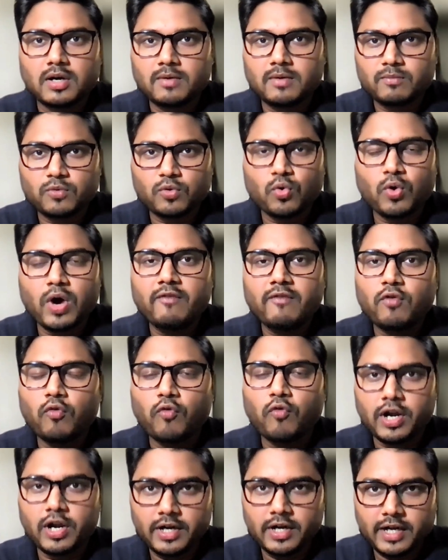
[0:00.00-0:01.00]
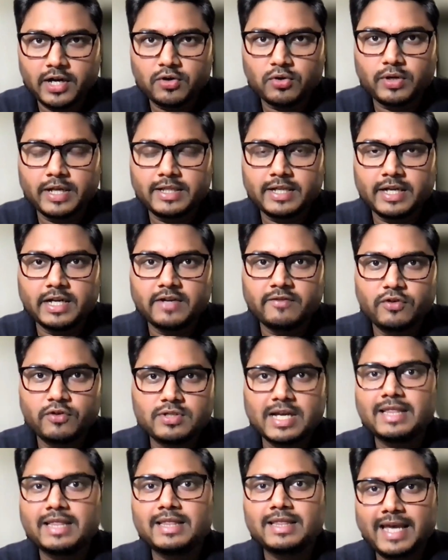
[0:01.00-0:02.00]
who have volunteered to take the interviews,
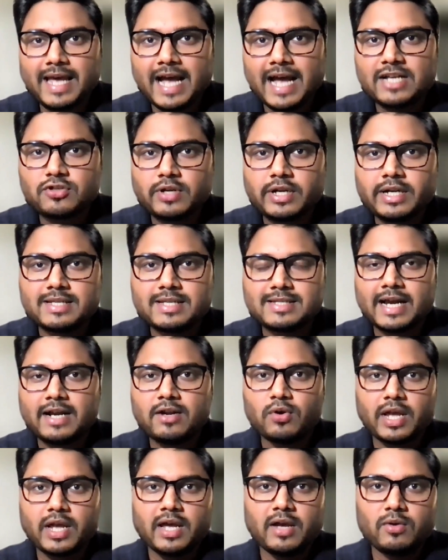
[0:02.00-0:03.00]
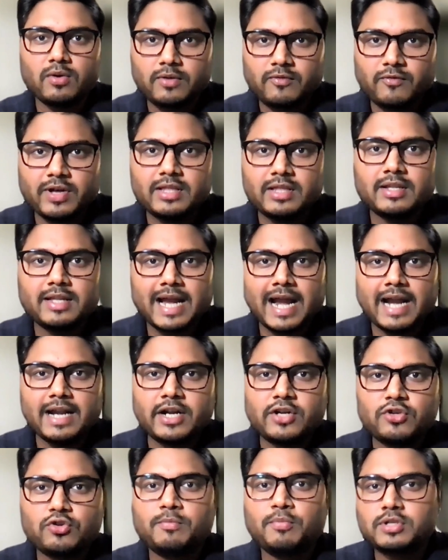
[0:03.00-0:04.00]
and they actually decide, okay, whether the
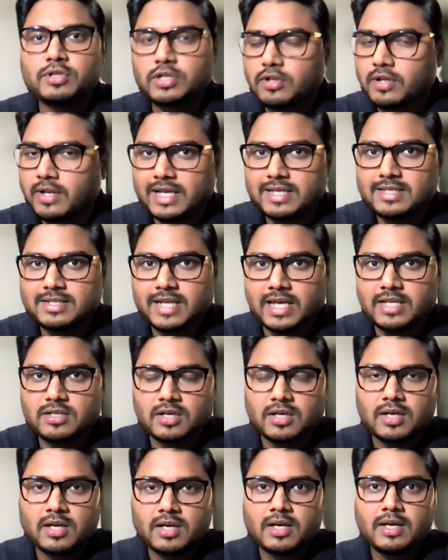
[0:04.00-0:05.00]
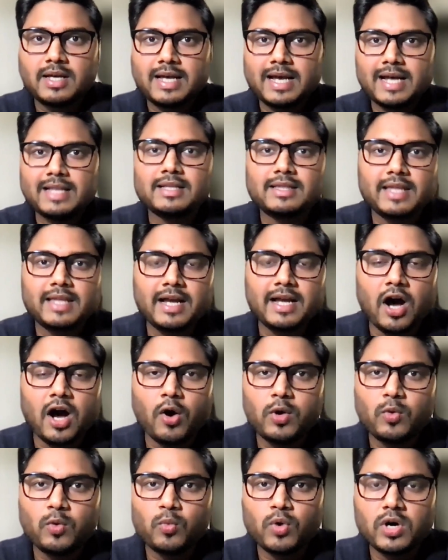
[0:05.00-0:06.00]
candidate should proceed to the next stage. And the thing
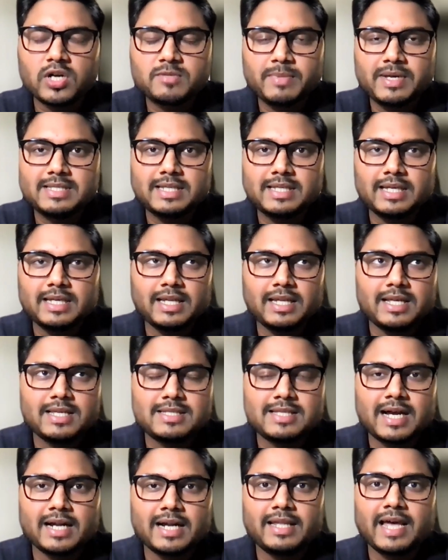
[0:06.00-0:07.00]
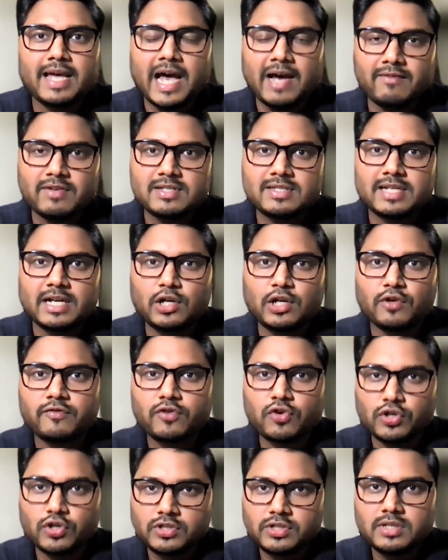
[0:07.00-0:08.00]
how it works basically is that they have a set
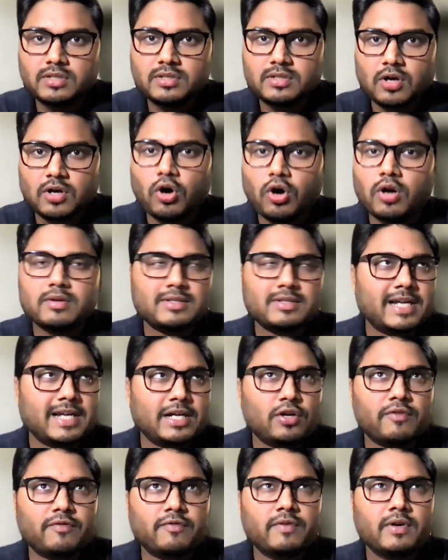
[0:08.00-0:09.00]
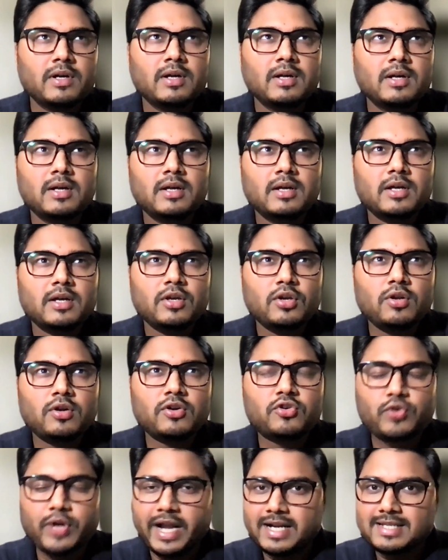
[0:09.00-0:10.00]
of questions or set of
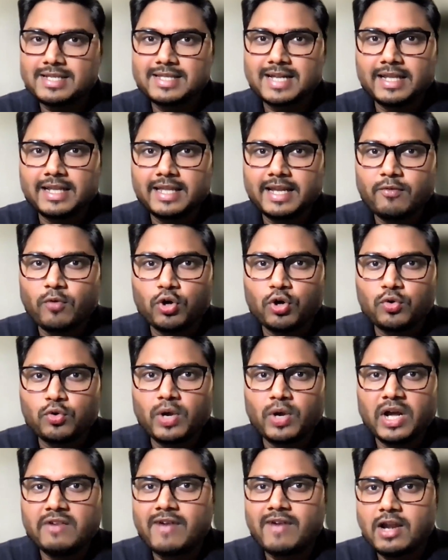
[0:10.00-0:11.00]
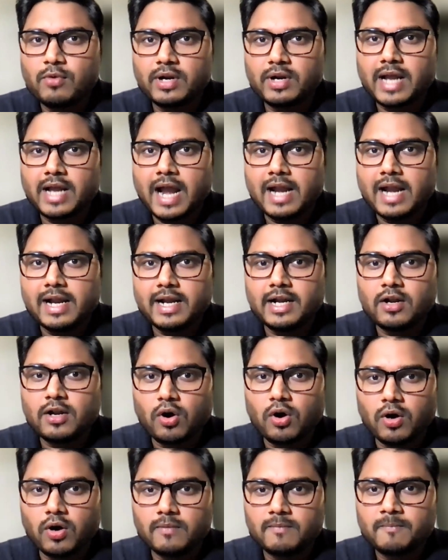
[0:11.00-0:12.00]
traits that they want to evaluate a candidate
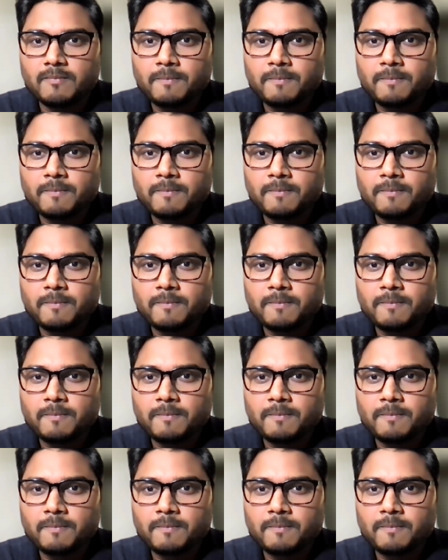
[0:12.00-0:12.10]
on.